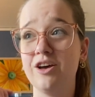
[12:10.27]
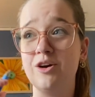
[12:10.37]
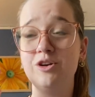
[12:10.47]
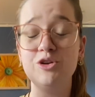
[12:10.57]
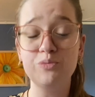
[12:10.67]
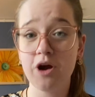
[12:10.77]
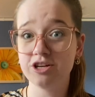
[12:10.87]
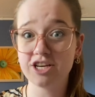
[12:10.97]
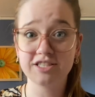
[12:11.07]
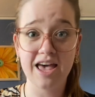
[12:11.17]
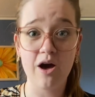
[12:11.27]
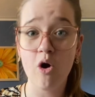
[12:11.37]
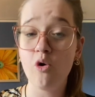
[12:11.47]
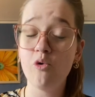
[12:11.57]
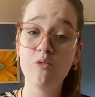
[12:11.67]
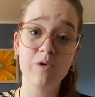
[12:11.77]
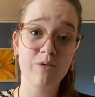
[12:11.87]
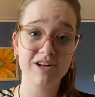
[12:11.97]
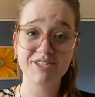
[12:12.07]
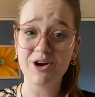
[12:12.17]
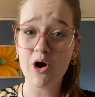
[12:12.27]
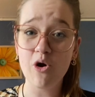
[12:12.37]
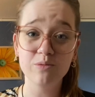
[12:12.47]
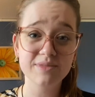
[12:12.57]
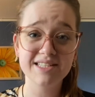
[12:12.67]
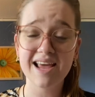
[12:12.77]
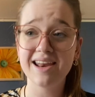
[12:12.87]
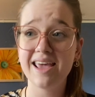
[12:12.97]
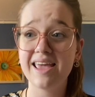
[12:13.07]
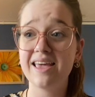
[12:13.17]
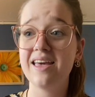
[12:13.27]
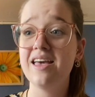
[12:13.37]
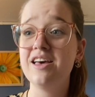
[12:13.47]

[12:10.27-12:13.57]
New projects at home. We want to start homesteading.